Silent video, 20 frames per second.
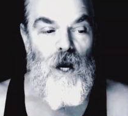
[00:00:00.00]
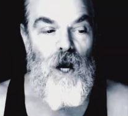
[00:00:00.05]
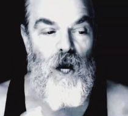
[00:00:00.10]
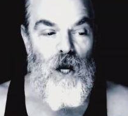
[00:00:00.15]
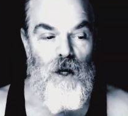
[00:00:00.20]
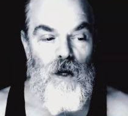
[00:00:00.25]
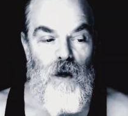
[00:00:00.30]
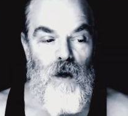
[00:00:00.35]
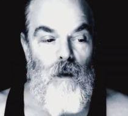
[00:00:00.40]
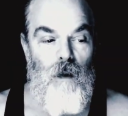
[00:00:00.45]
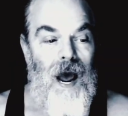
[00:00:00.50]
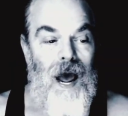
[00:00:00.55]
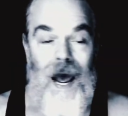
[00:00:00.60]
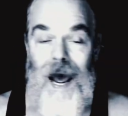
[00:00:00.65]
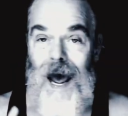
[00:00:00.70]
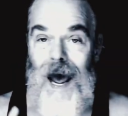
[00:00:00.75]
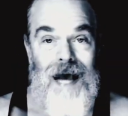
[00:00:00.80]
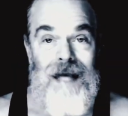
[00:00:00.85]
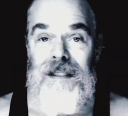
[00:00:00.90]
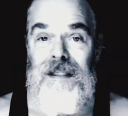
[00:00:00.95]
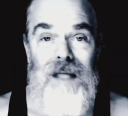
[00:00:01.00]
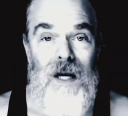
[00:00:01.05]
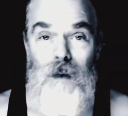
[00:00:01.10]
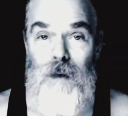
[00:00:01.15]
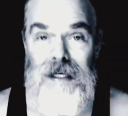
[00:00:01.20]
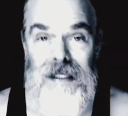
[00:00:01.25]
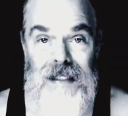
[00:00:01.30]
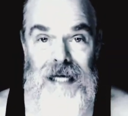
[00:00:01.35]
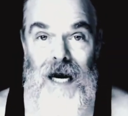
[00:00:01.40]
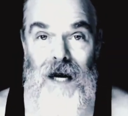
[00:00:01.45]
who has no
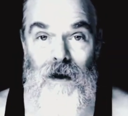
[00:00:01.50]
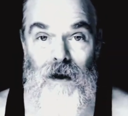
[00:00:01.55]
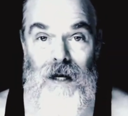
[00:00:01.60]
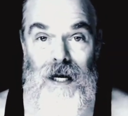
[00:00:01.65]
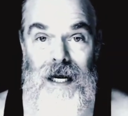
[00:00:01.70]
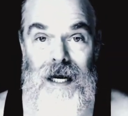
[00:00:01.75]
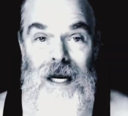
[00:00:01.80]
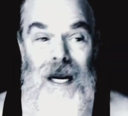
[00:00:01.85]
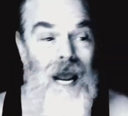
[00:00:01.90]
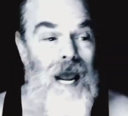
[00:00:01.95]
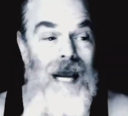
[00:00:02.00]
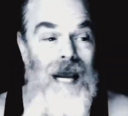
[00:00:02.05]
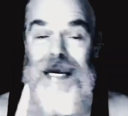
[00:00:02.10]
integrity,